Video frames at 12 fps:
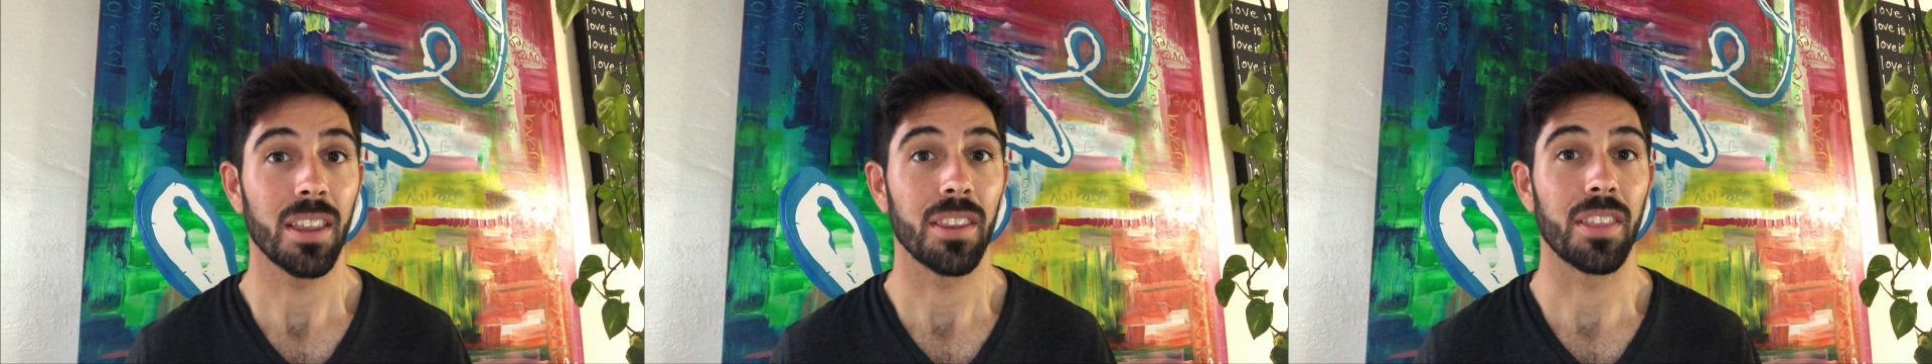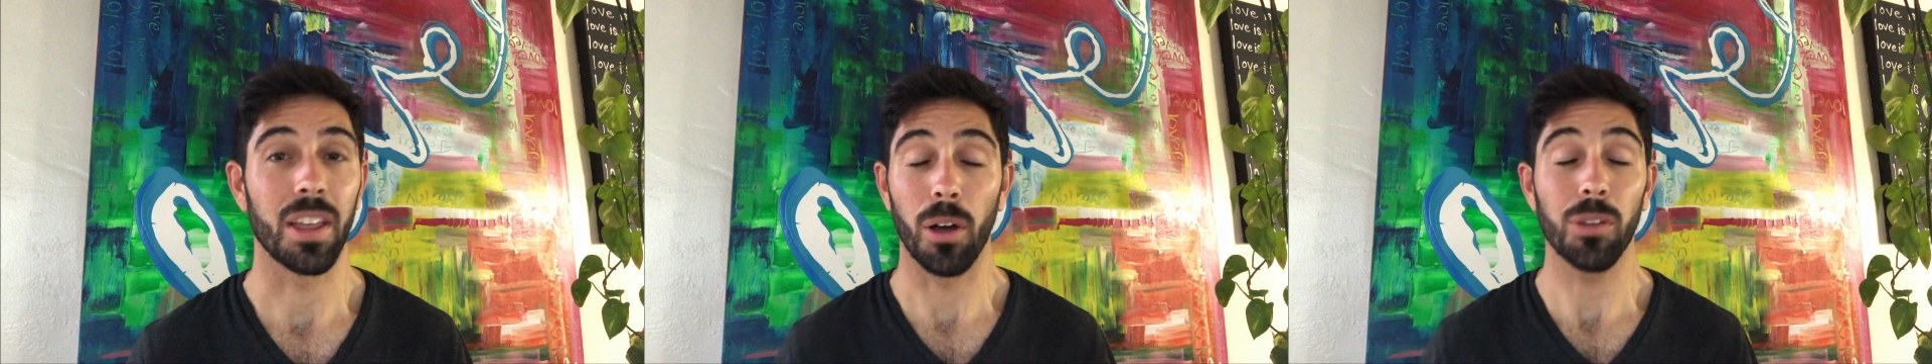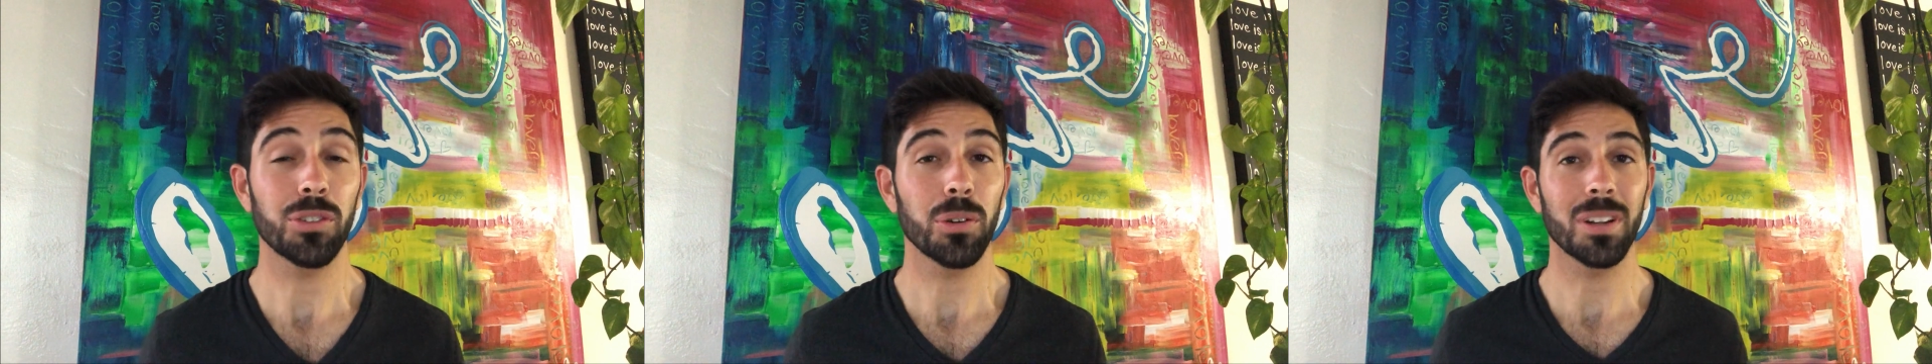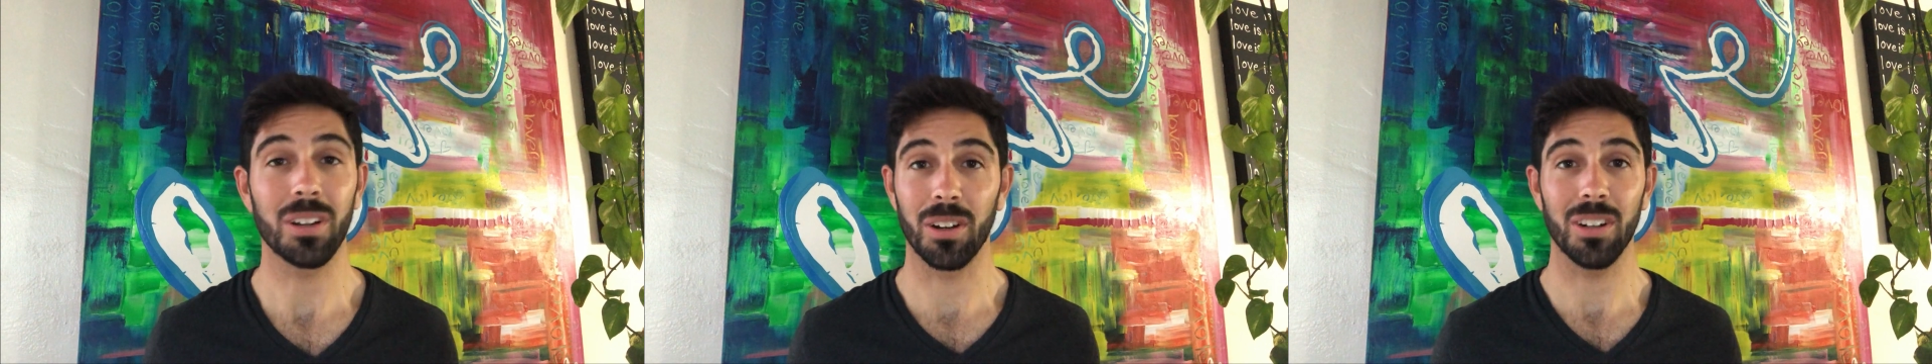they also
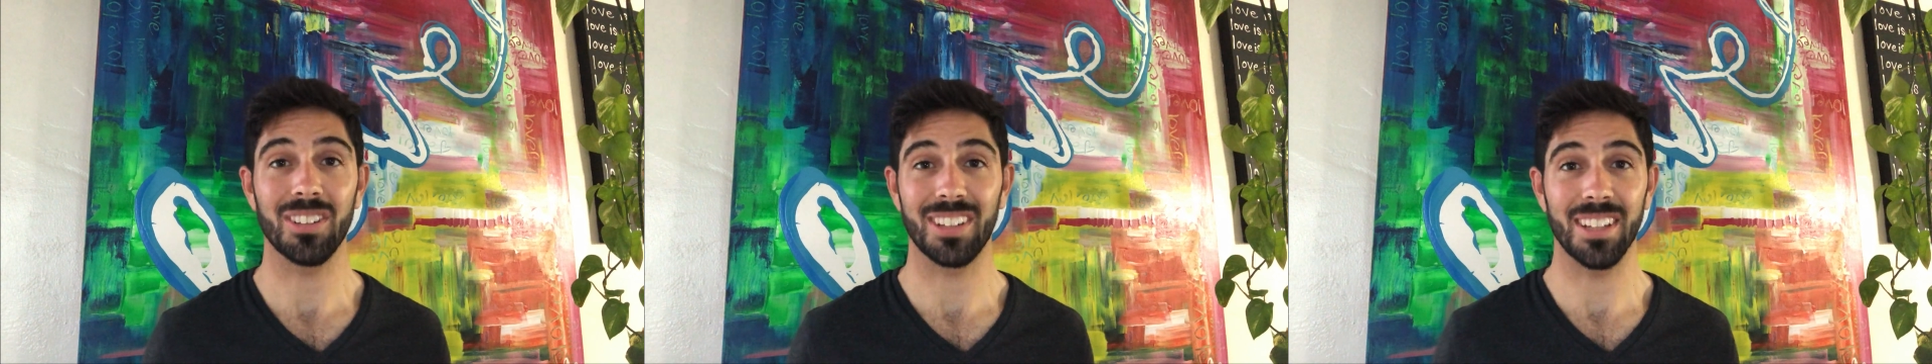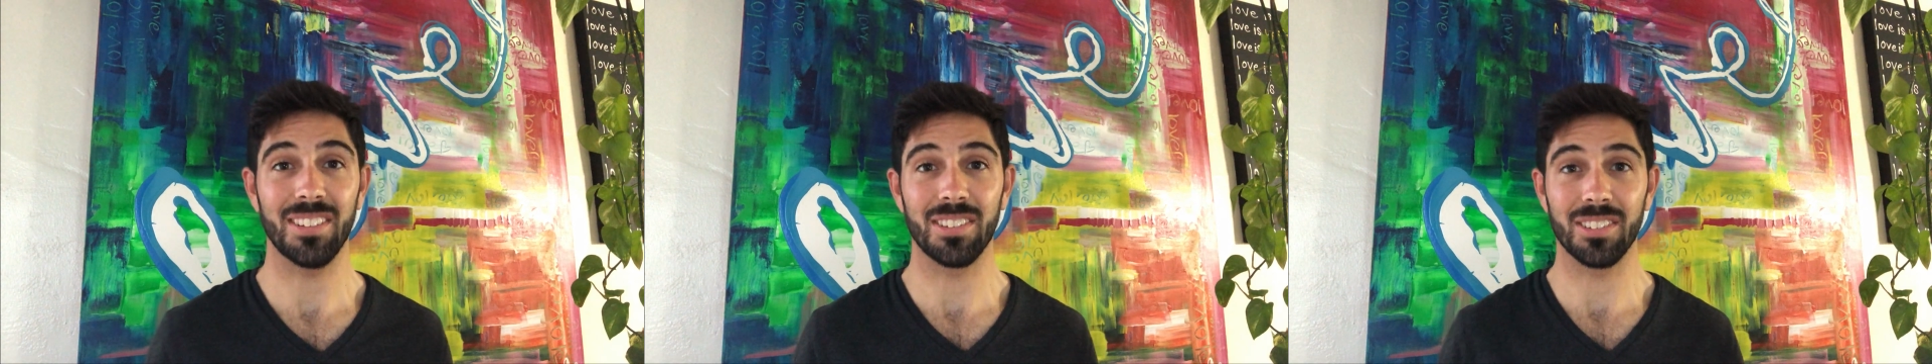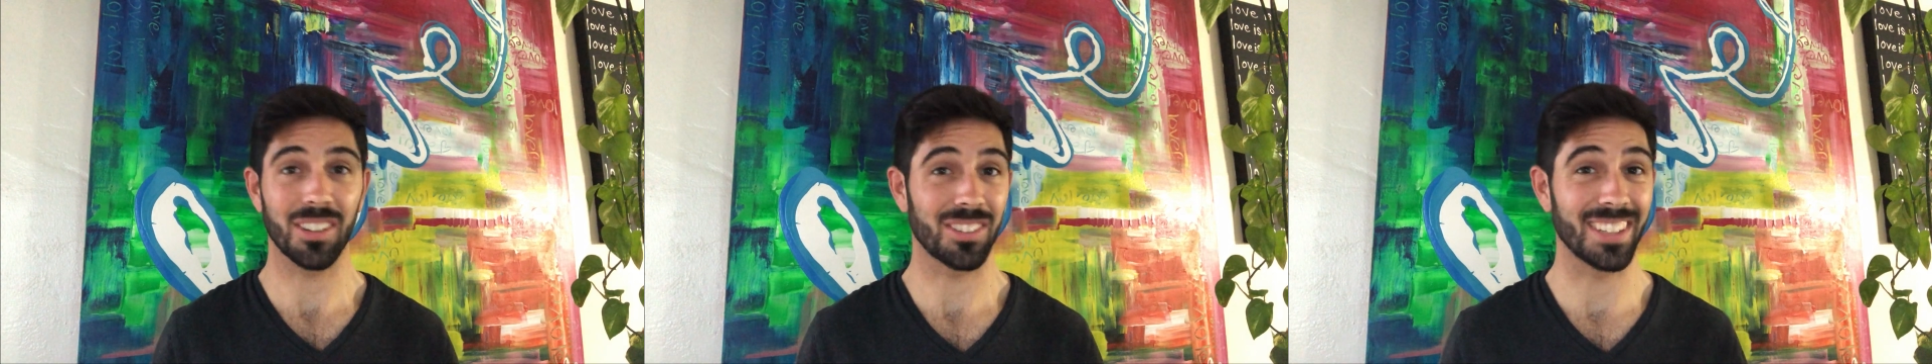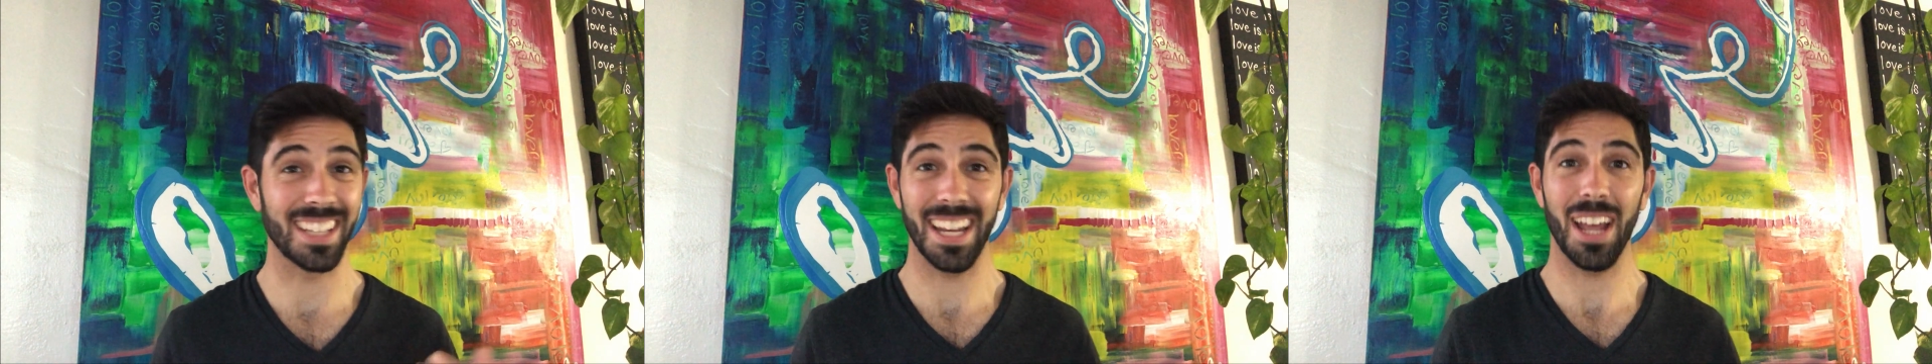encourage kids to
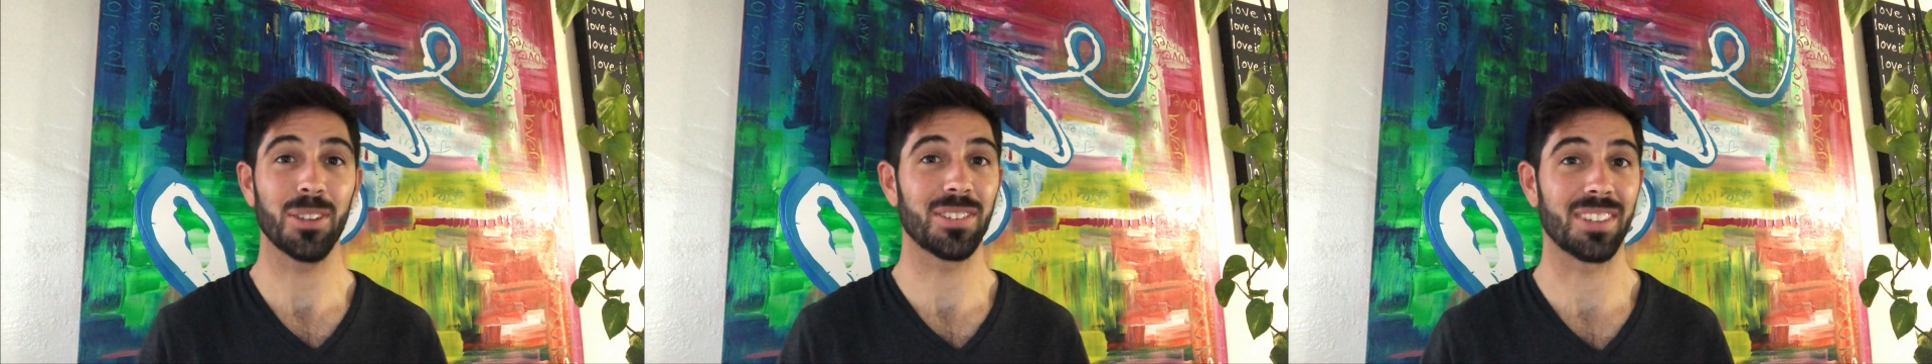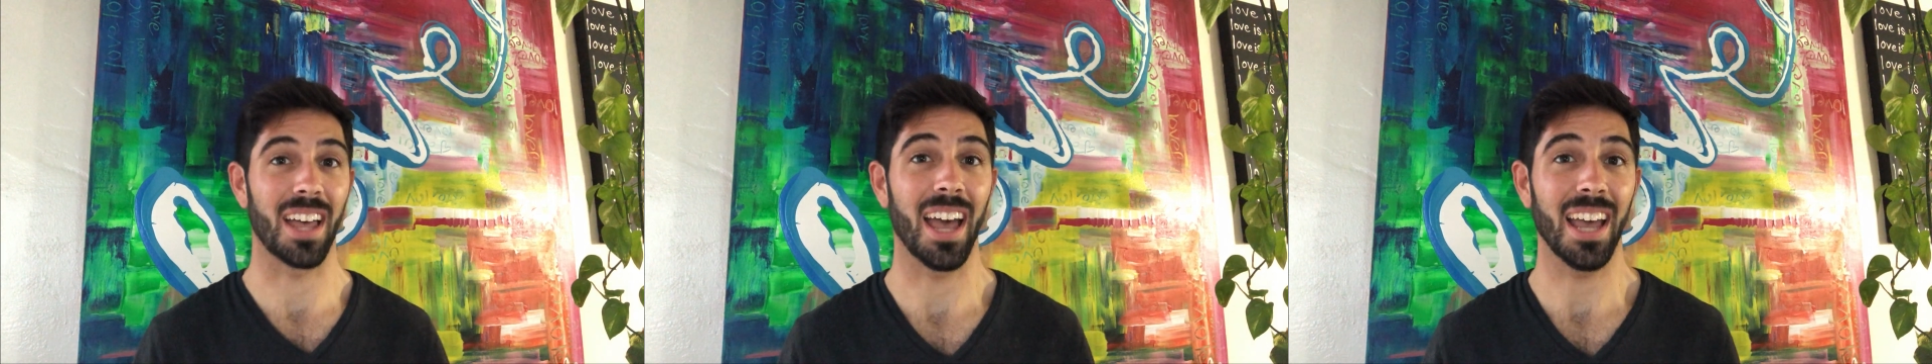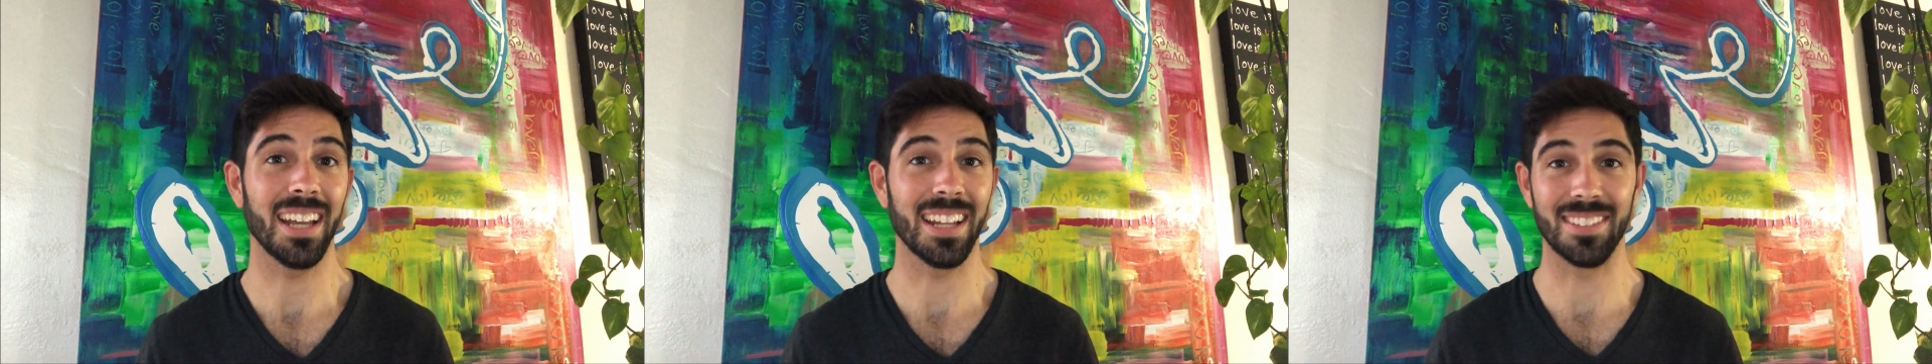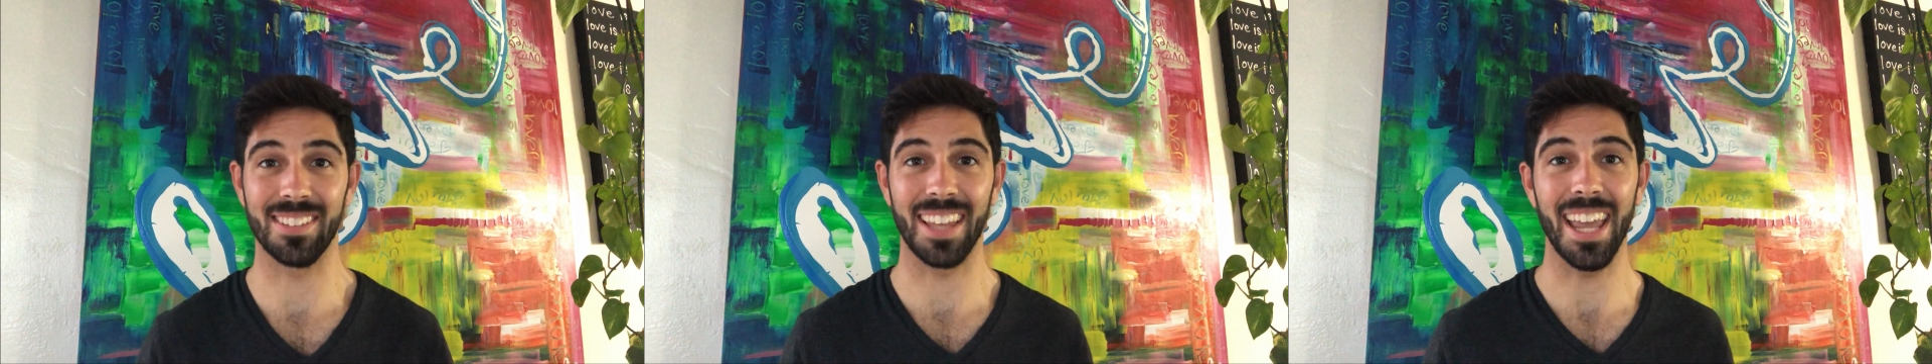just get outside and
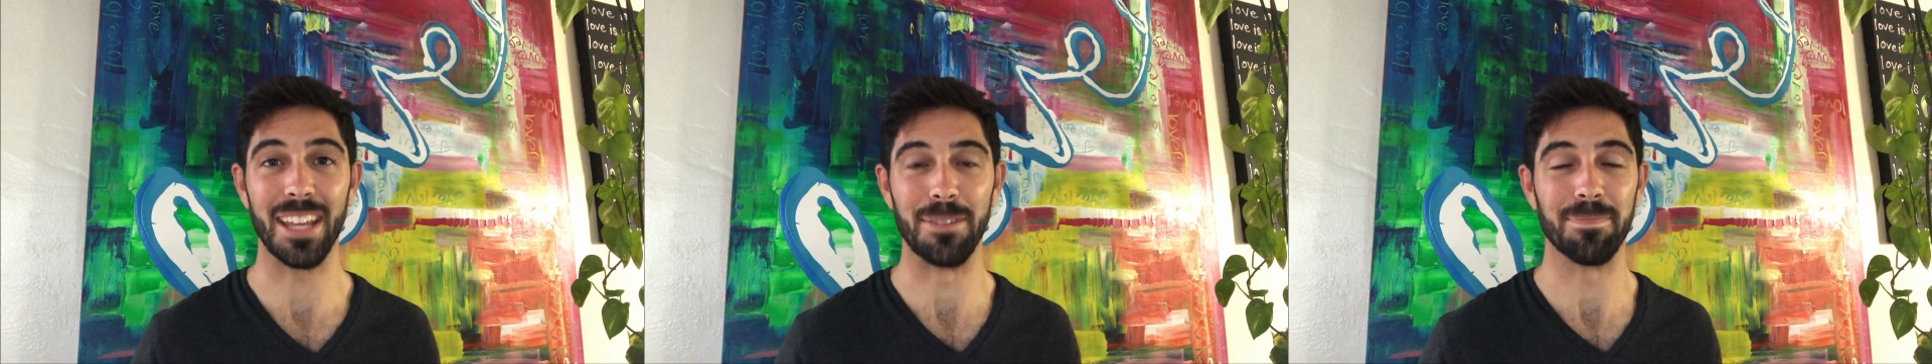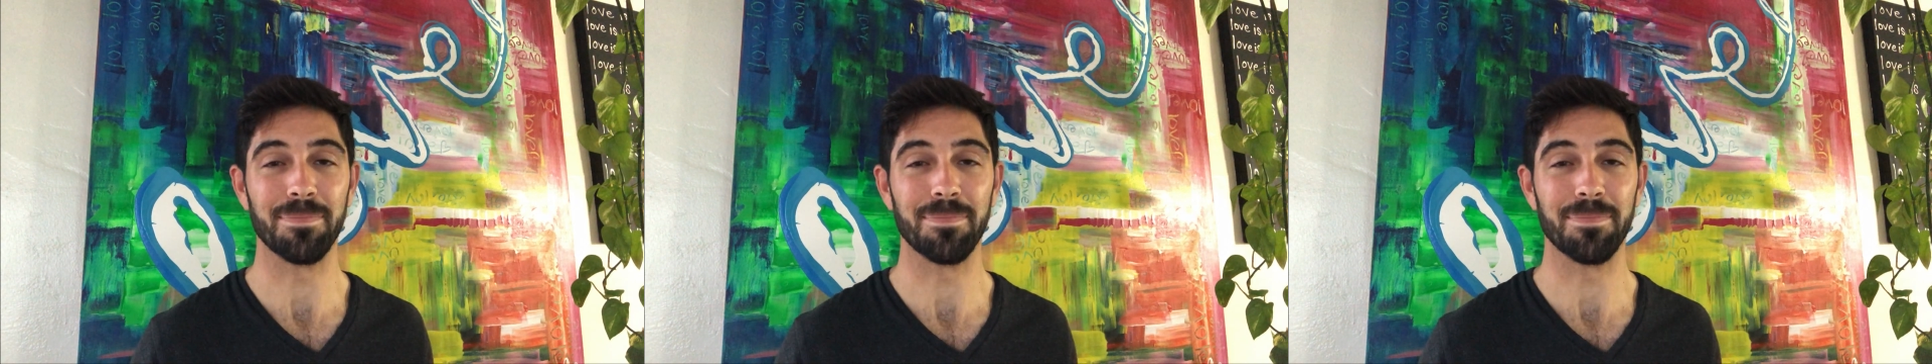skate.